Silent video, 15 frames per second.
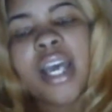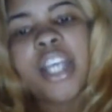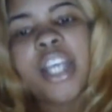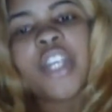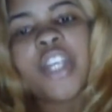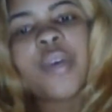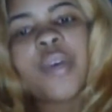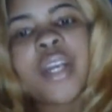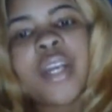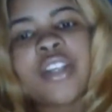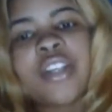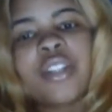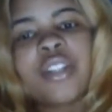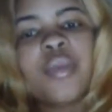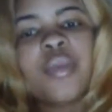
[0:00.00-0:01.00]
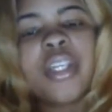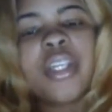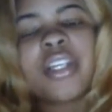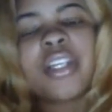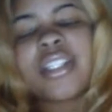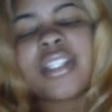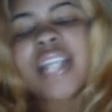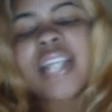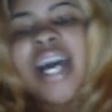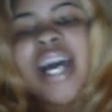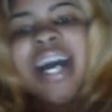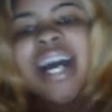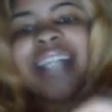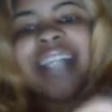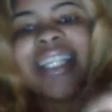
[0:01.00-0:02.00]
And you know what else? When there's
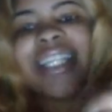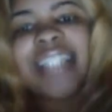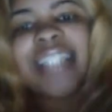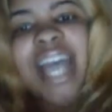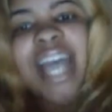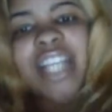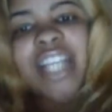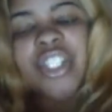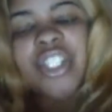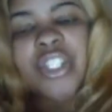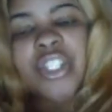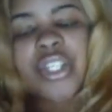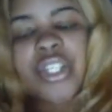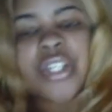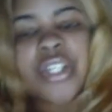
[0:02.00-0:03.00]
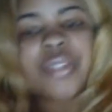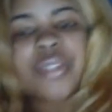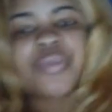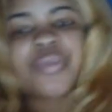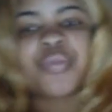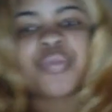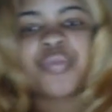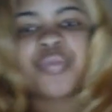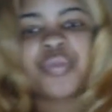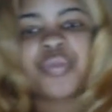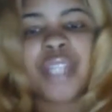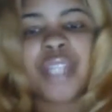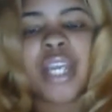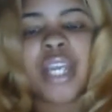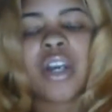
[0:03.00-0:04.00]
a disaster
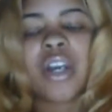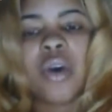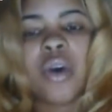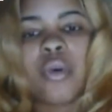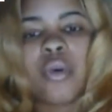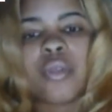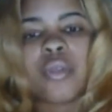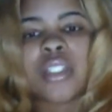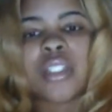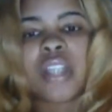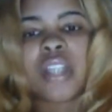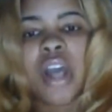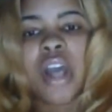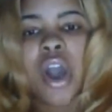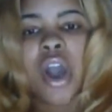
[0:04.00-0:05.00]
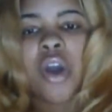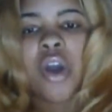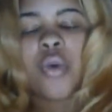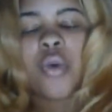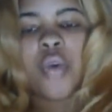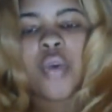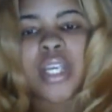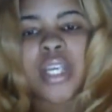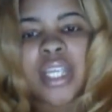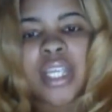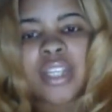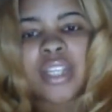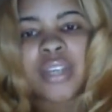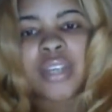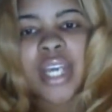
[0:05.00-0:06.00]
that goes on
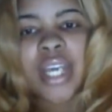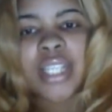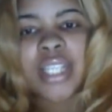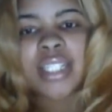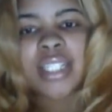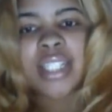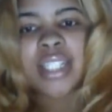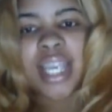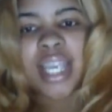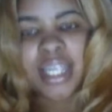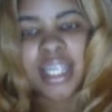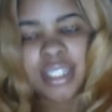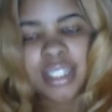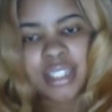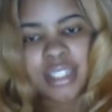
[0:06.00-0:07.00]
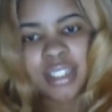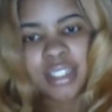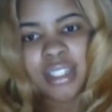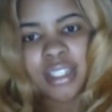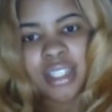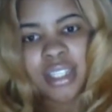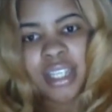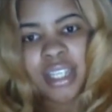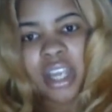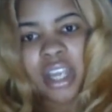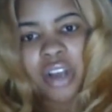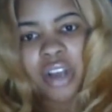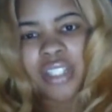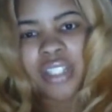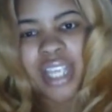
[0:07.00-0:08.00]
in the United States, they
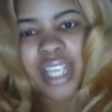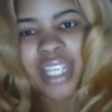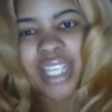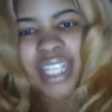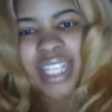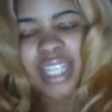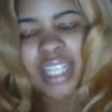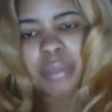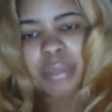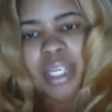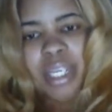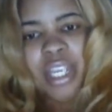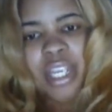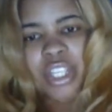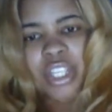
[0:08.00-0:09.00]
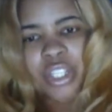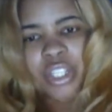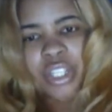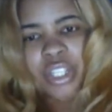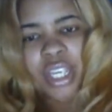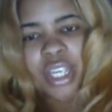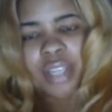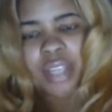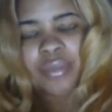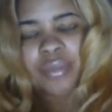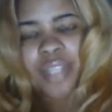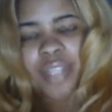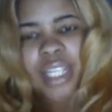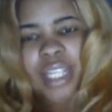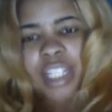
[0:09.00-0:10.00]
all say, let's come together
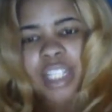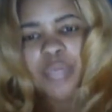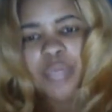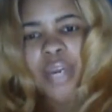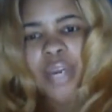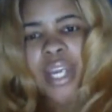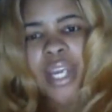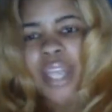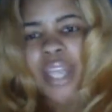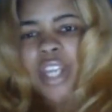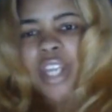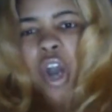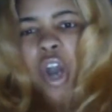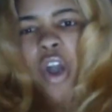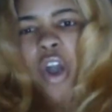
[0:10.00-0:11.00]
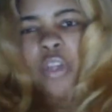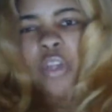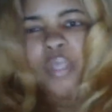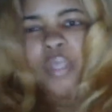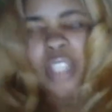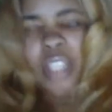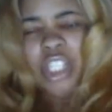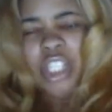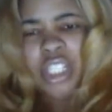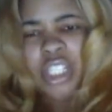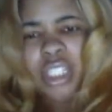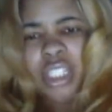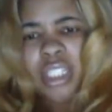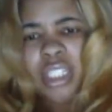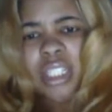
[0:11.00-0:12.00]
and let's pray. And then all the
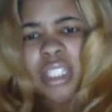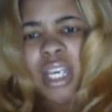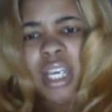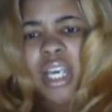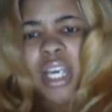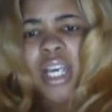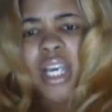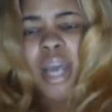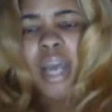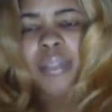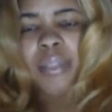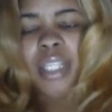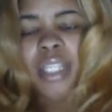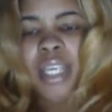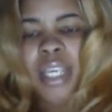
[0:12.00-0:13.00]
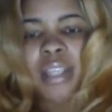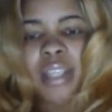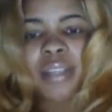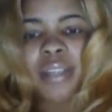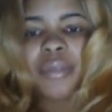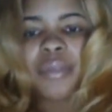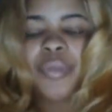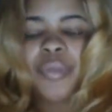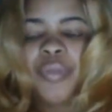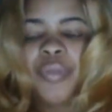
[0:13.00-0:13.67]
religions come together.